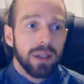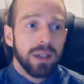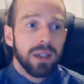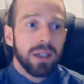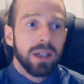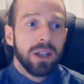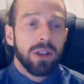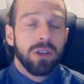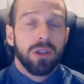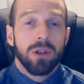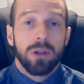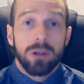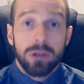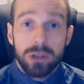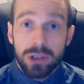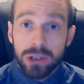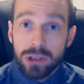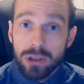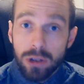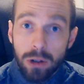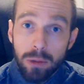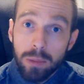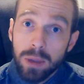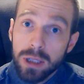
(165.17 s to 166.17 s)
There's
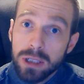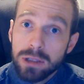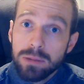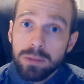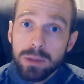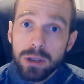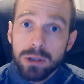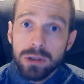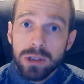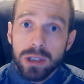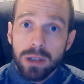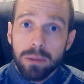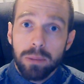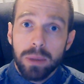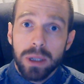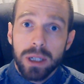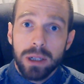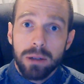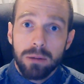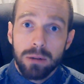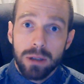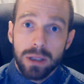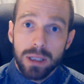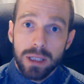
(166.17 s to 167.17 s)
so much music
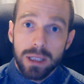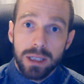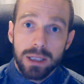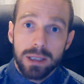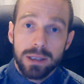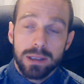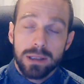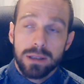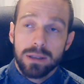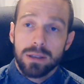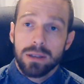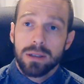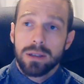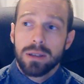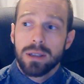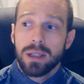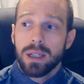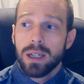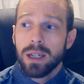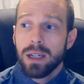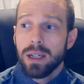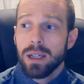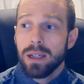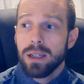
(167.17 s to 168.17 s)
being released,
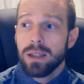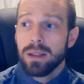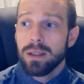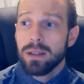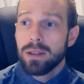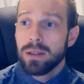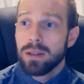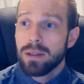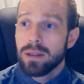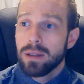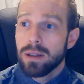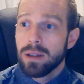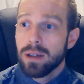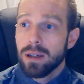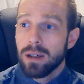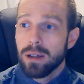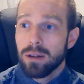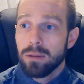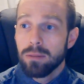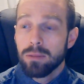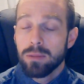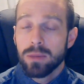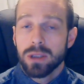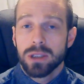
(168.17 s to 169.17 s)
and
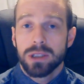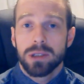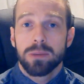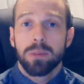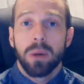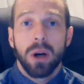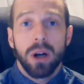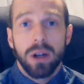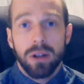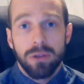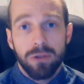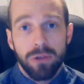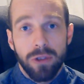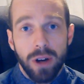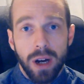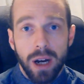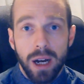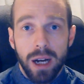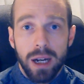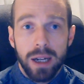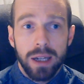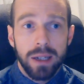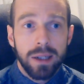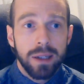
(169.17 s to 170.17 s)
with
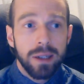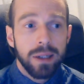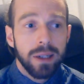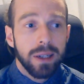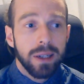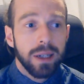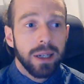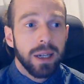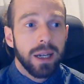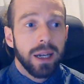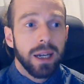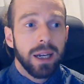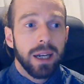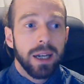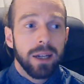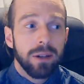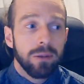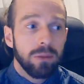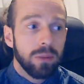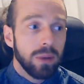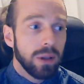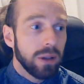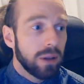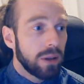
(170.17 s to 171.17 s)
Spotify and
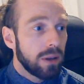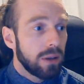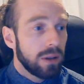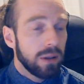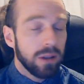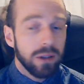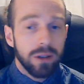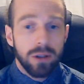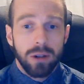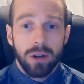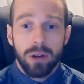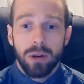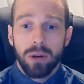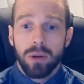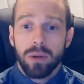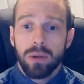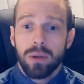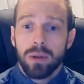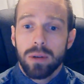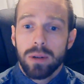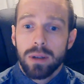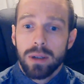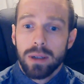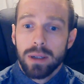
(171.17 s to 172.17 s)
with, you
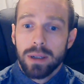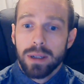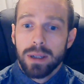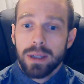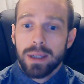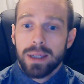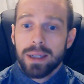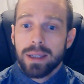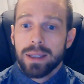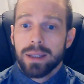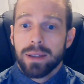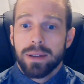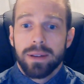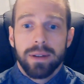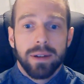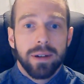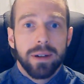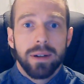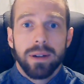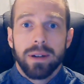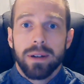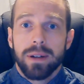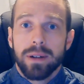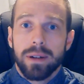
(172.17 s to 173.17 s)
know,
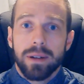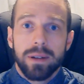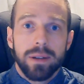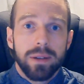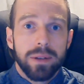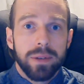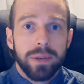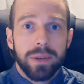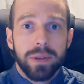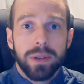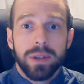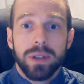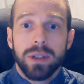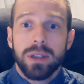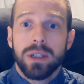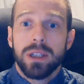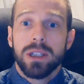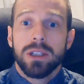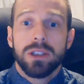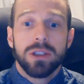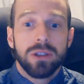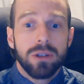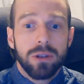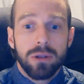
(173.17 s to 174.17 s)
the
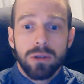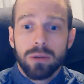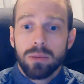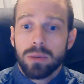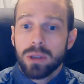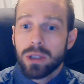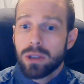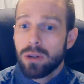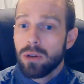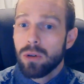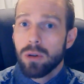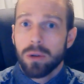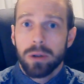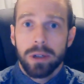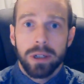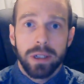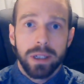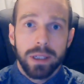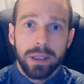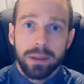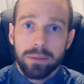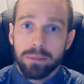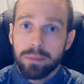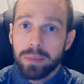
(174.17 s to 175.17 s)
digital
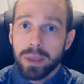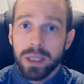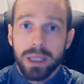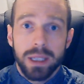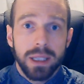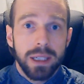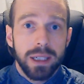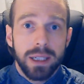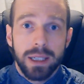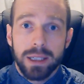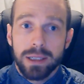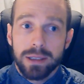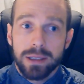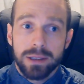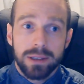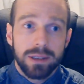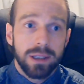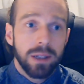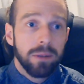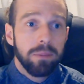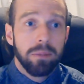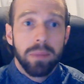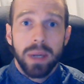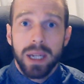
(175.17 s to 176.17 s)
recording being as
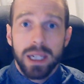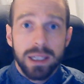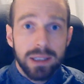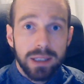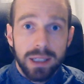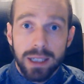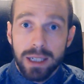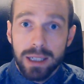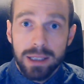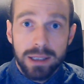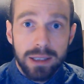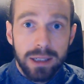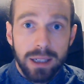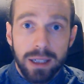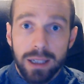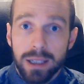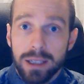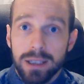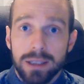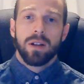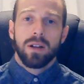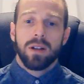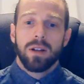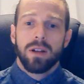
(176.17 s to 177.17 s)
amazing as it
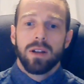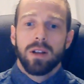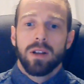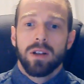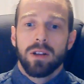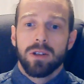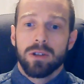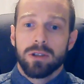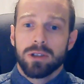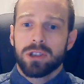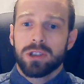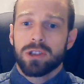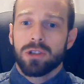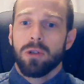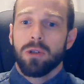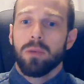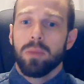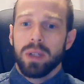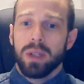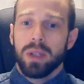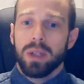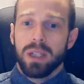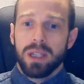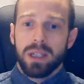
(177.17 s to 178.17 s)
is, there's
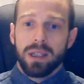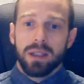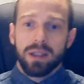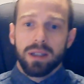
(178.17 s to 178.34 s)
so many